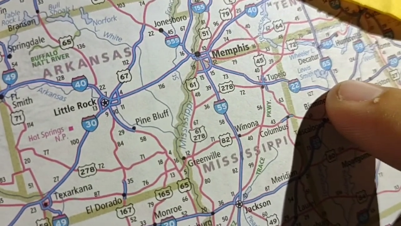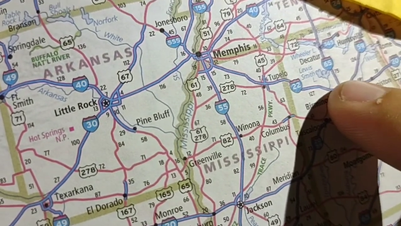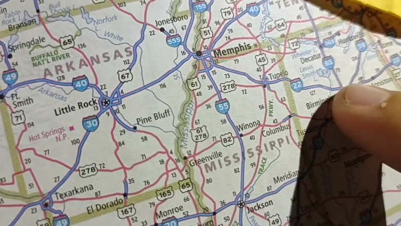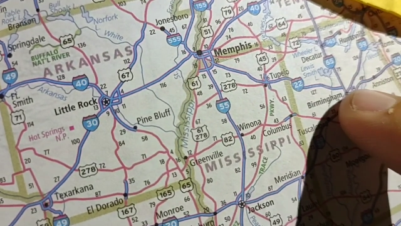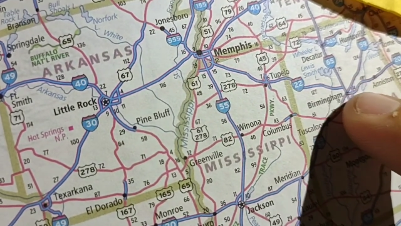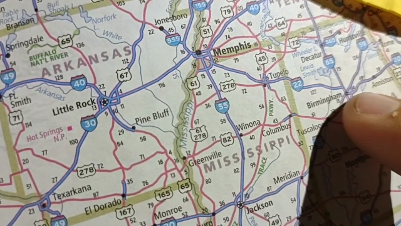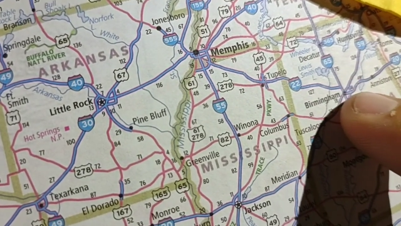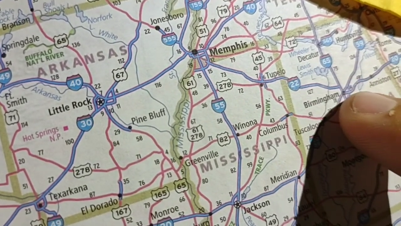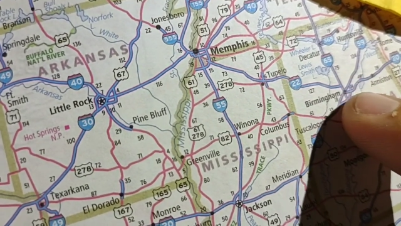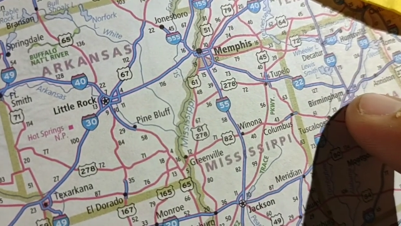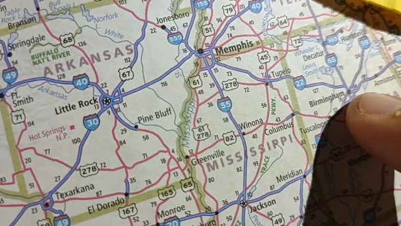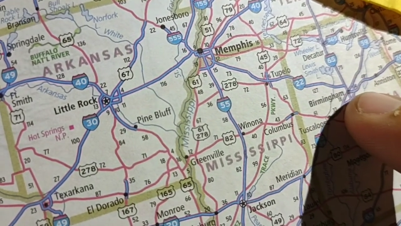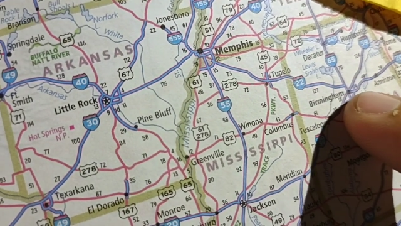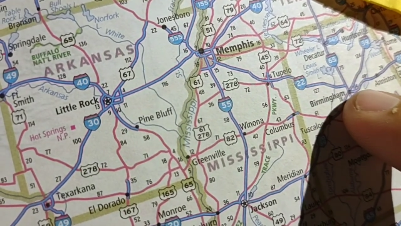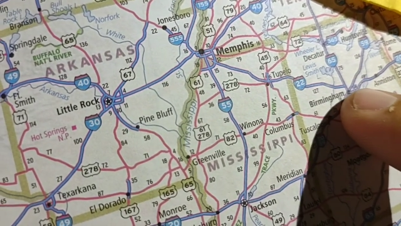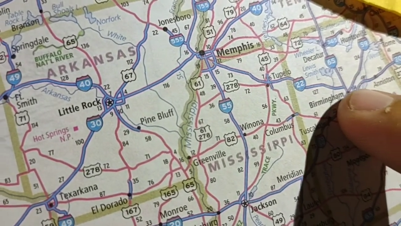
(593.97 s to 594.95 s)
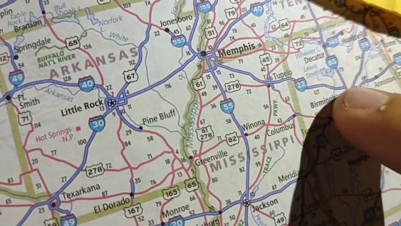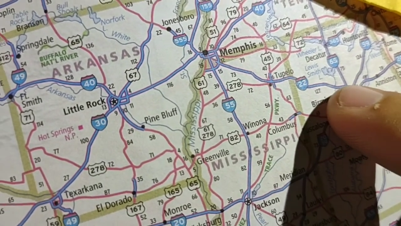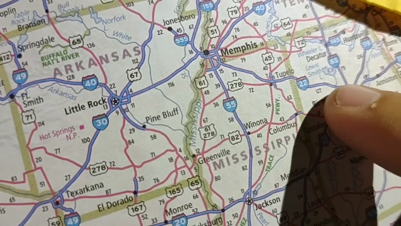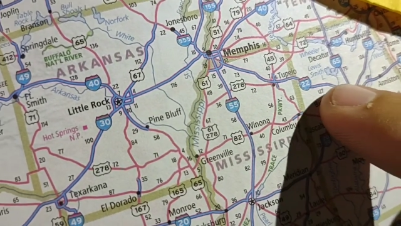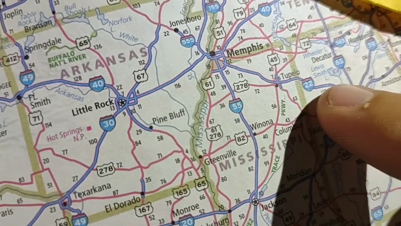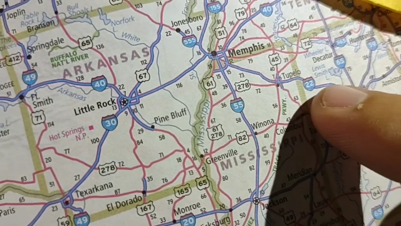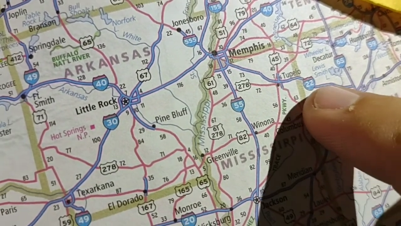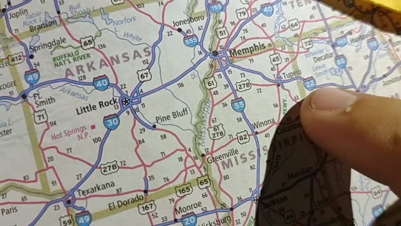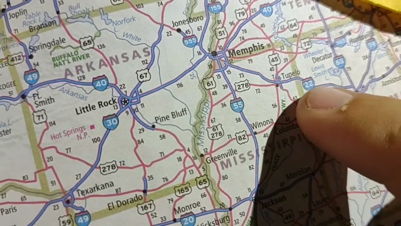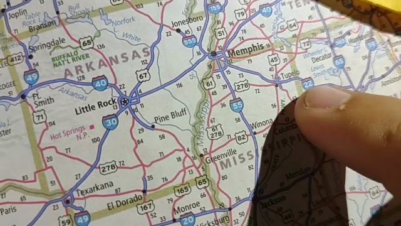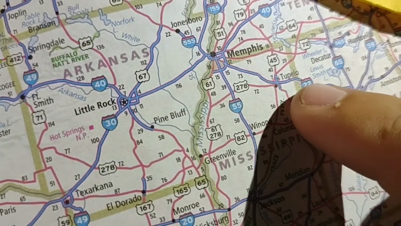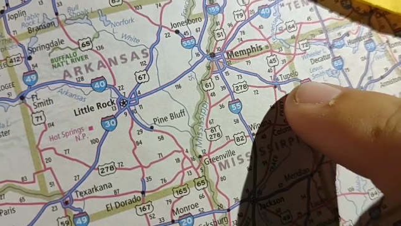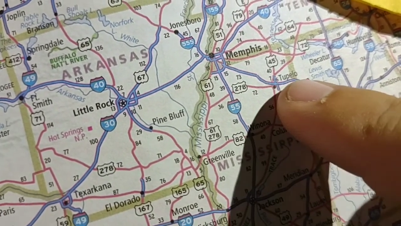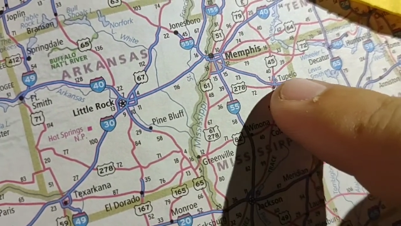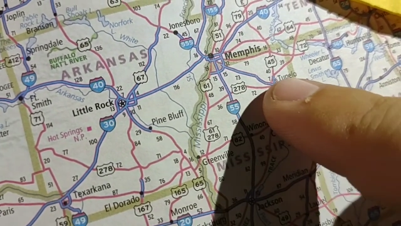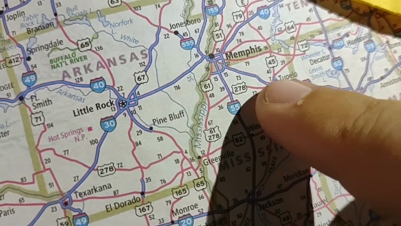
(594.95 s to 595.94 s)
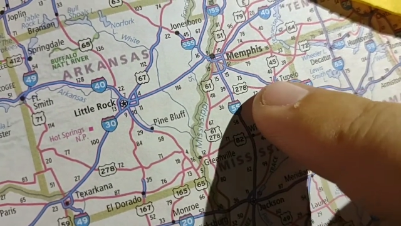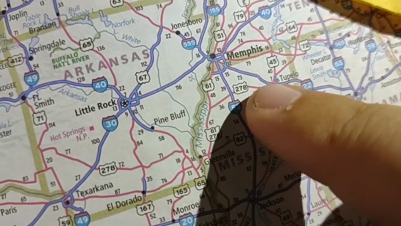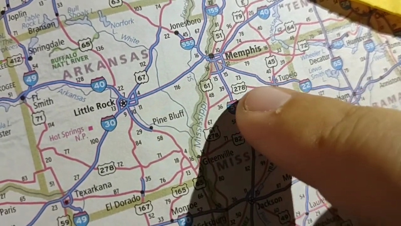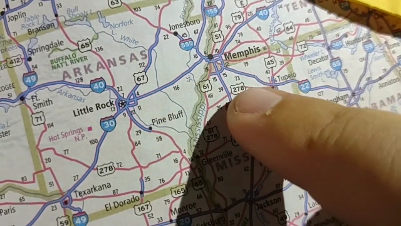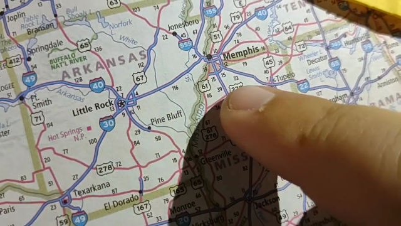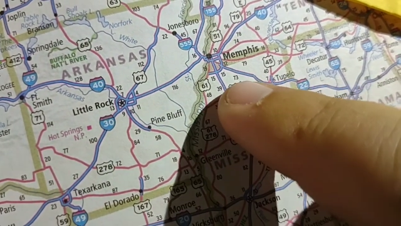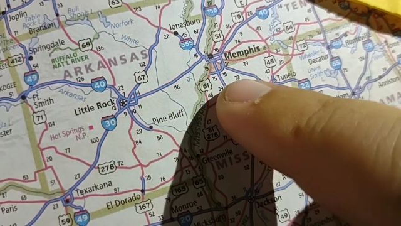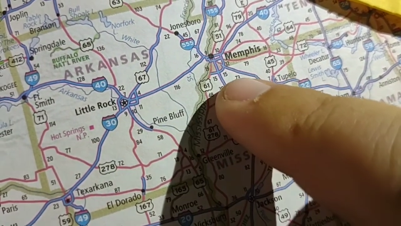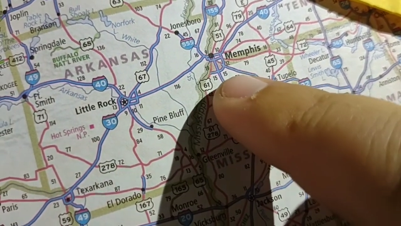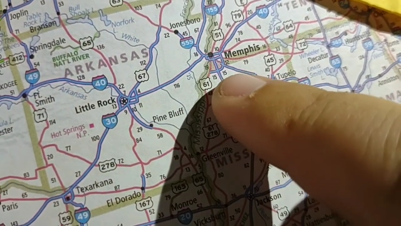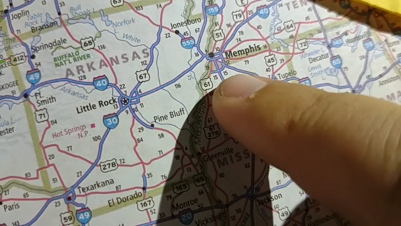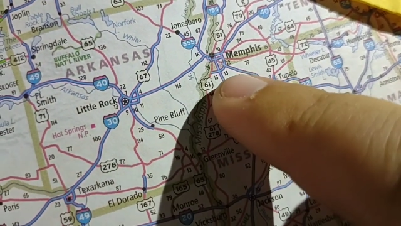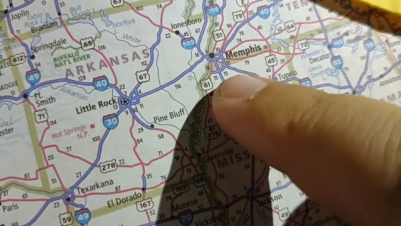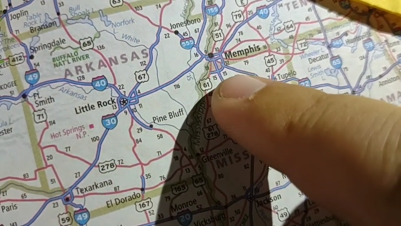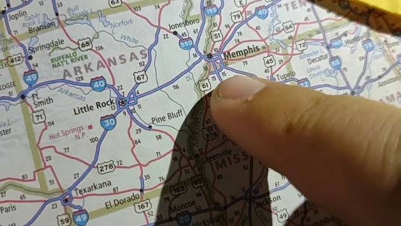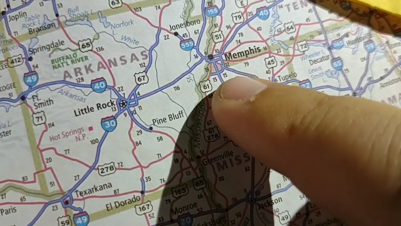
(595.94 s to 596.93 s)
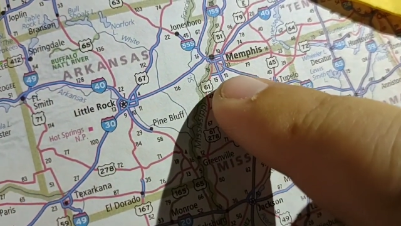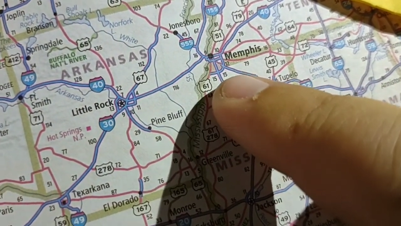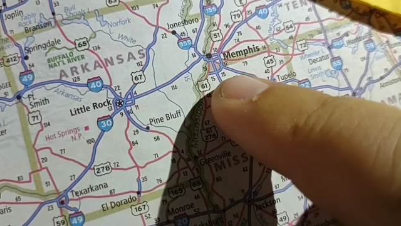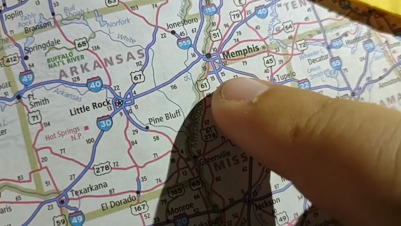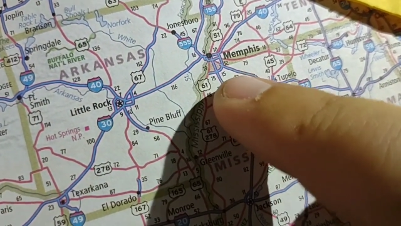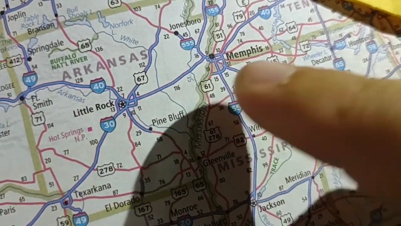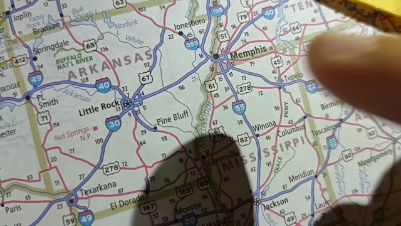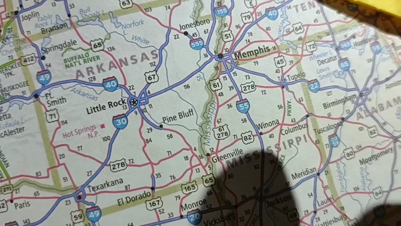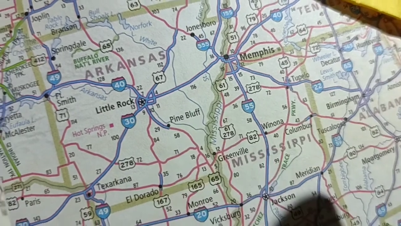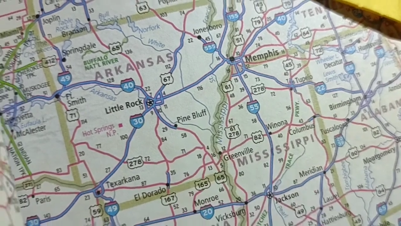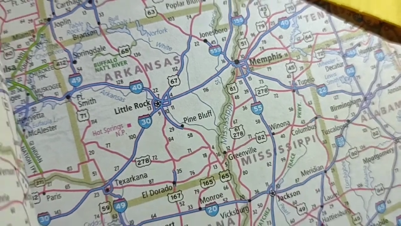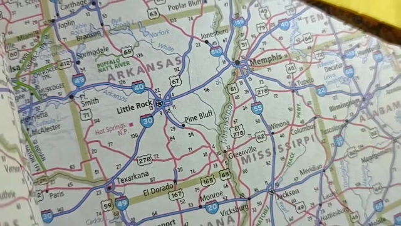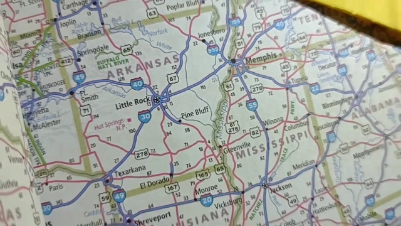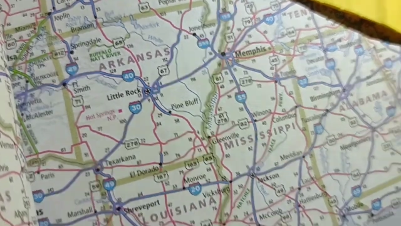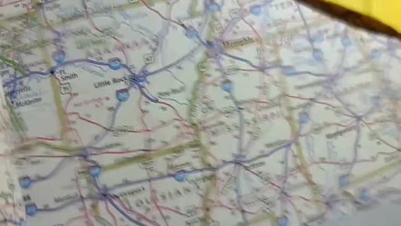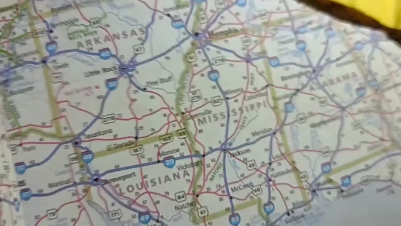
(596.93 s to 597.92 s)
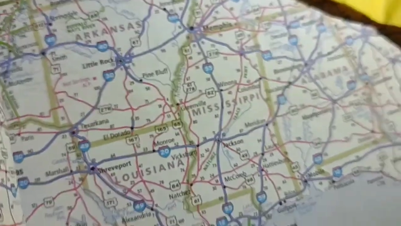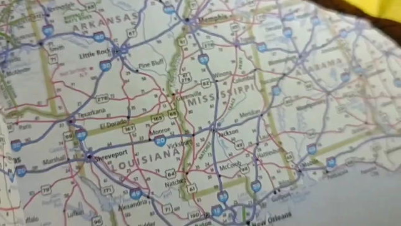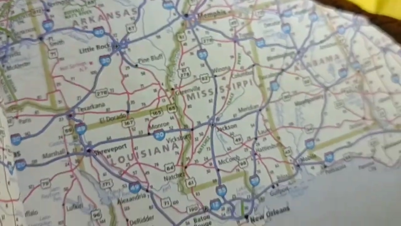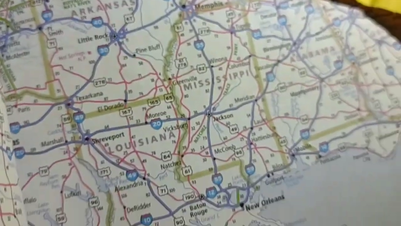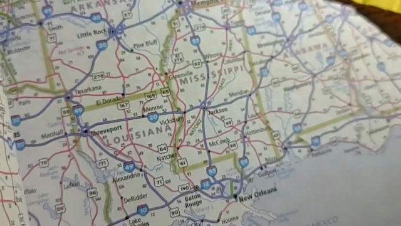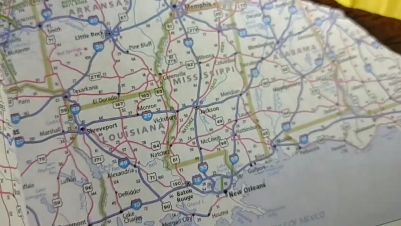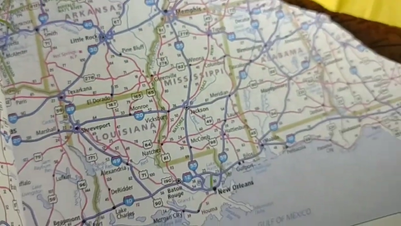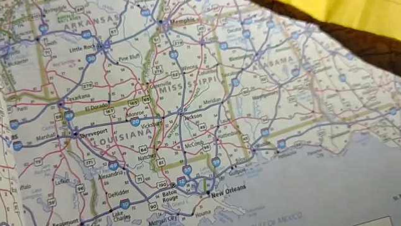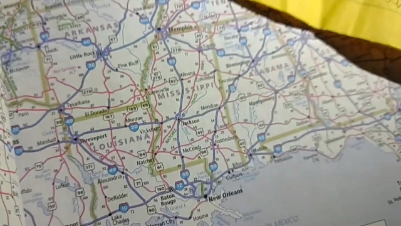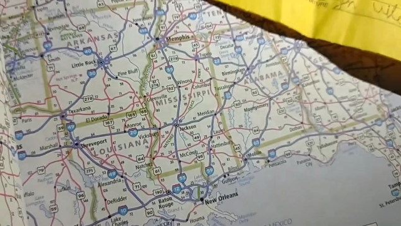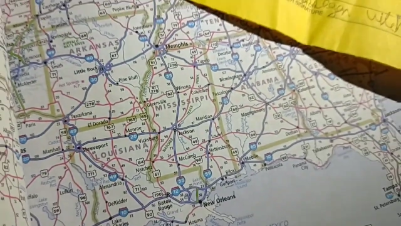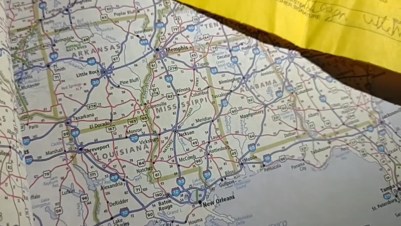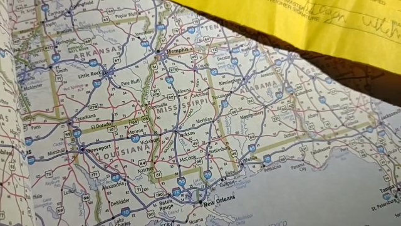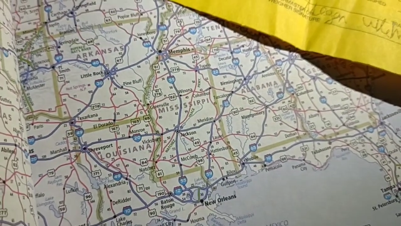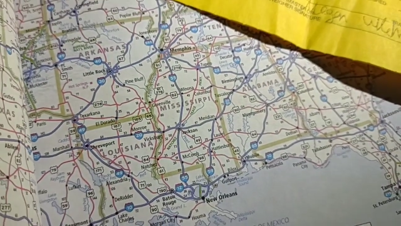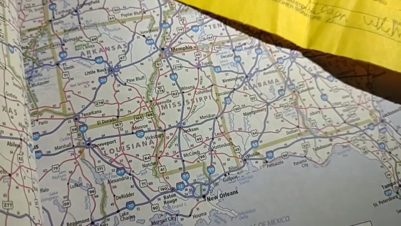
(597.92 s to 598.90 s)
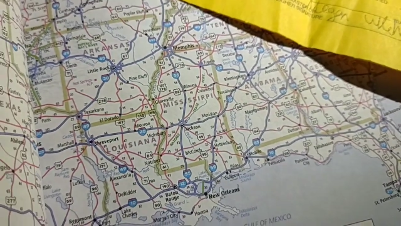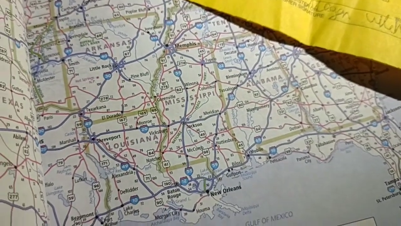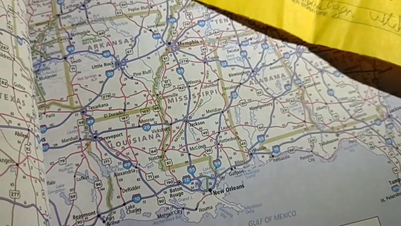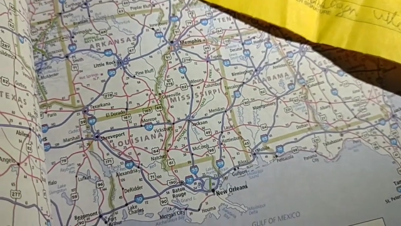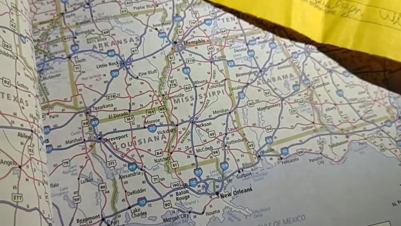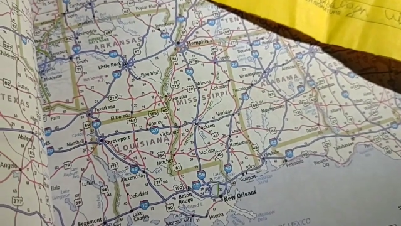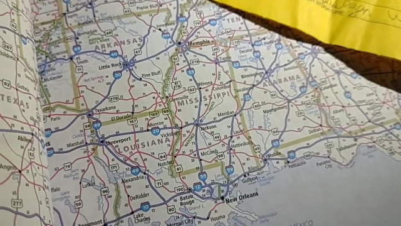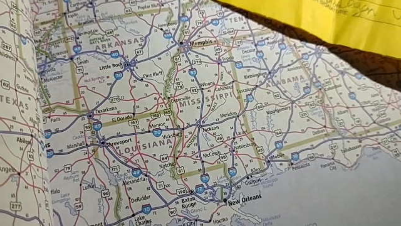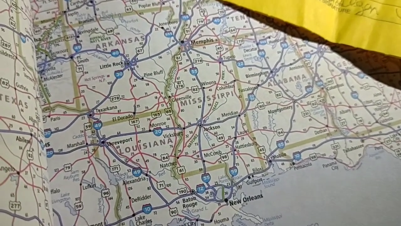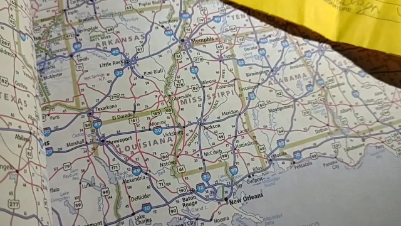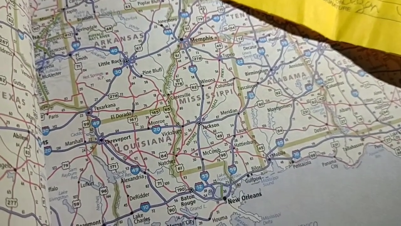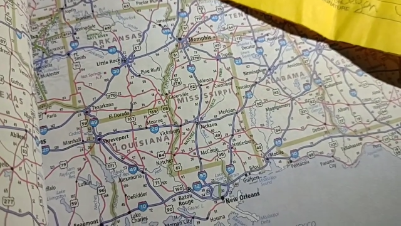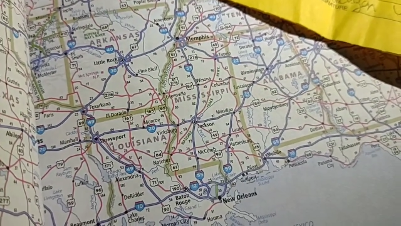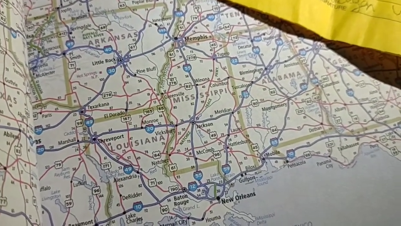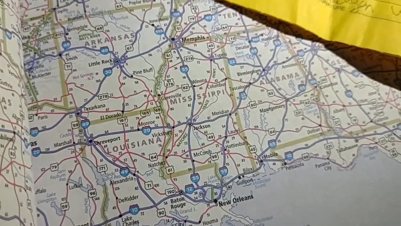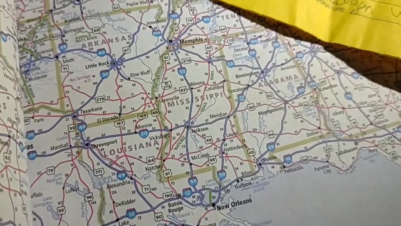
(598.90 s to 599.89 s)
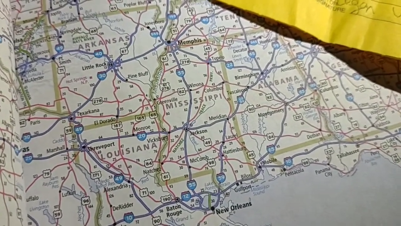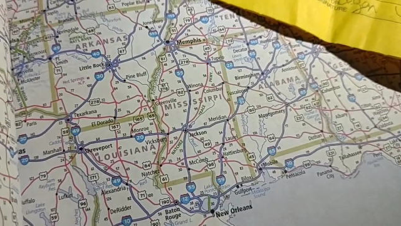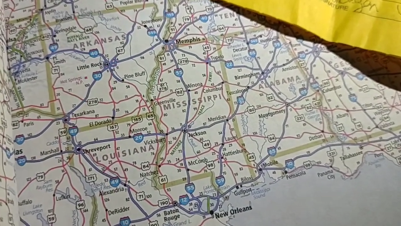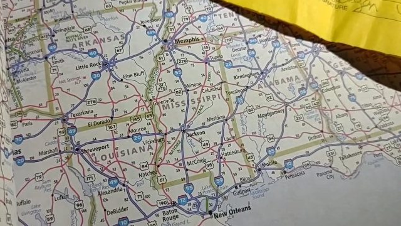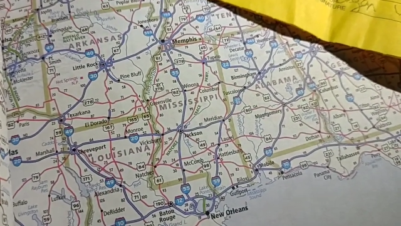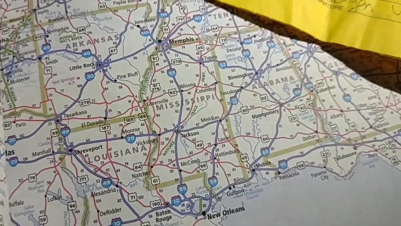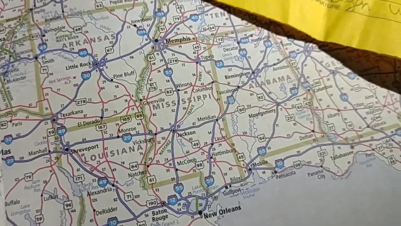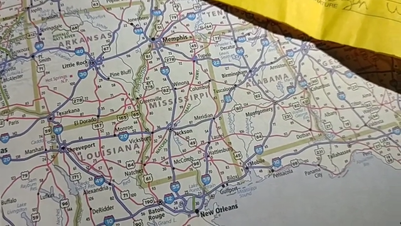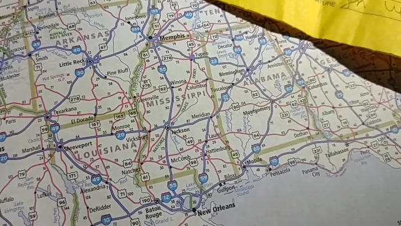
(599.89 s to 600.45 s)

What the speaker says: Nobody's mouth can be seen.